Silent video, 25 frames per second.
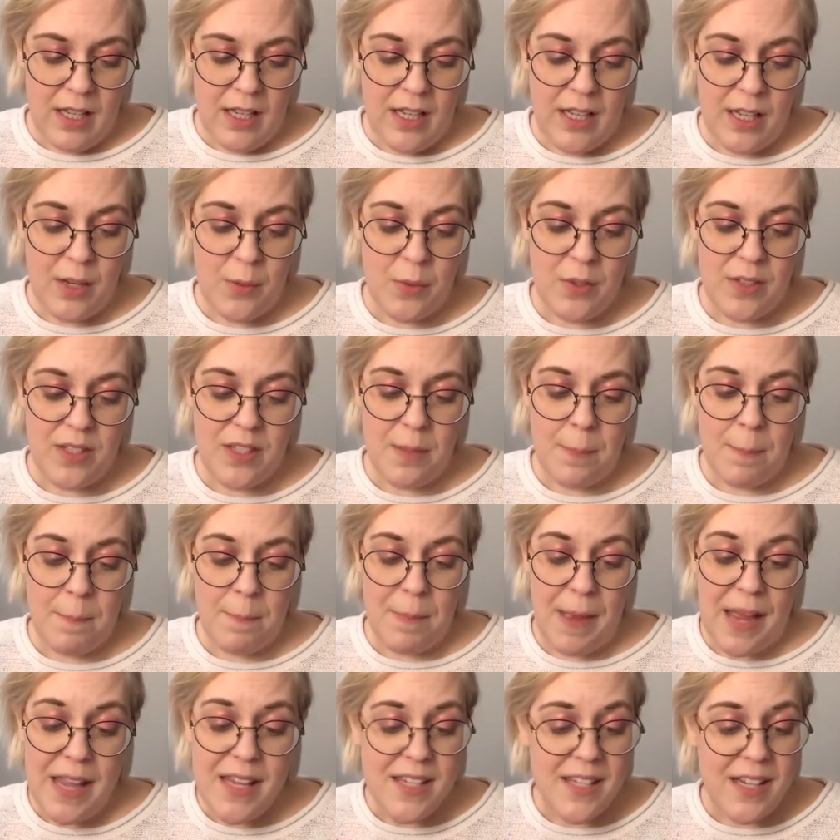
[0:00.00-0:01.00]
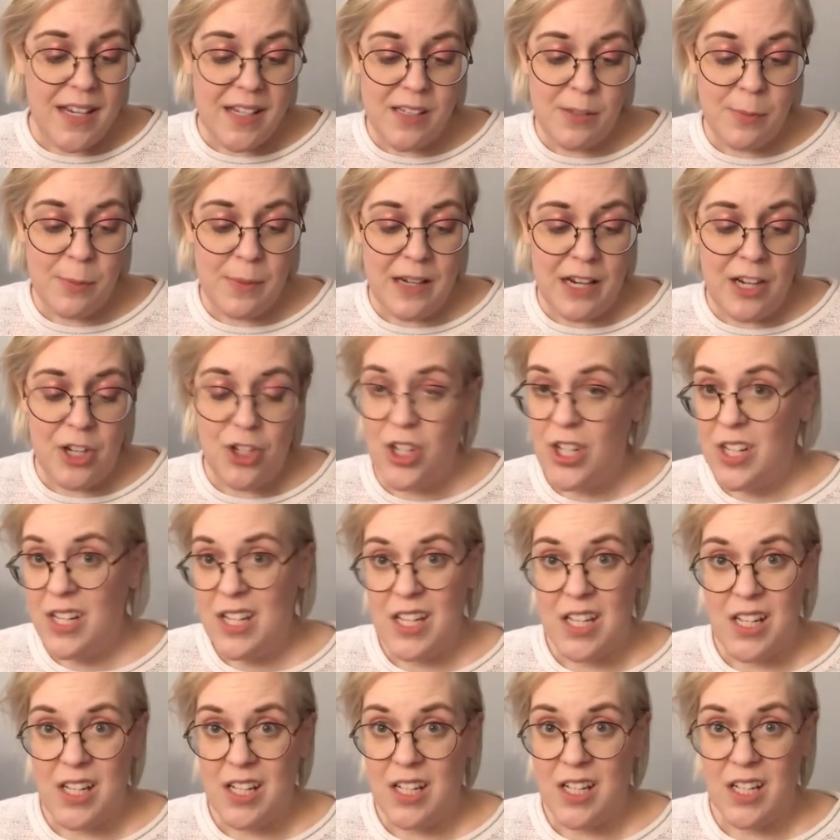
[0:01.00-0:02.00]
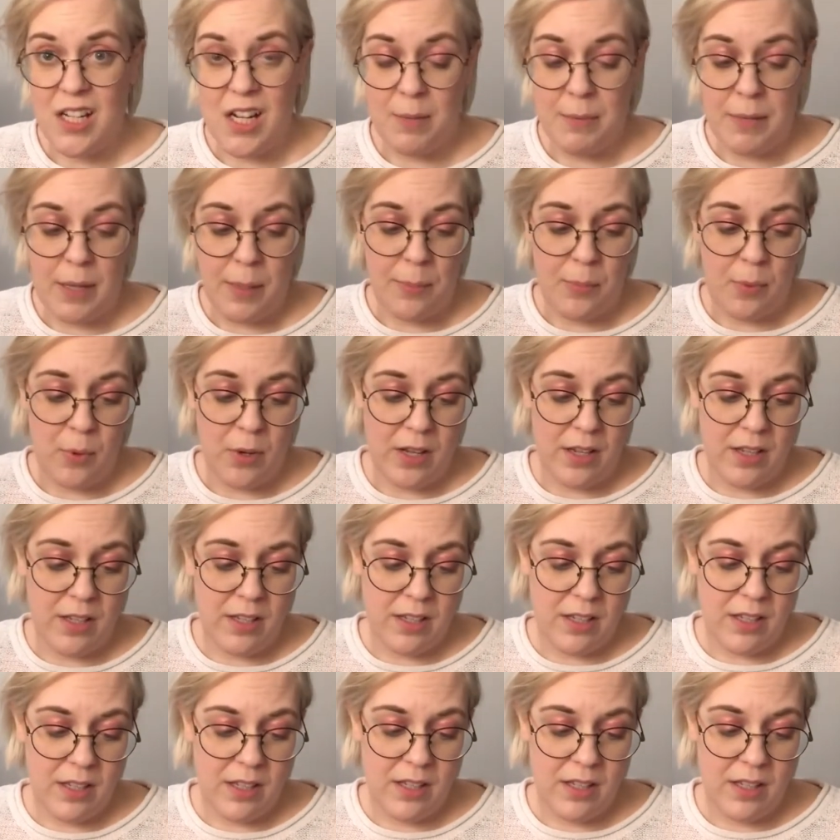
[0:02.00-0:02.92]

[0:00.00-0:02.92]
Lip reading: It was the best explanation he could come up with.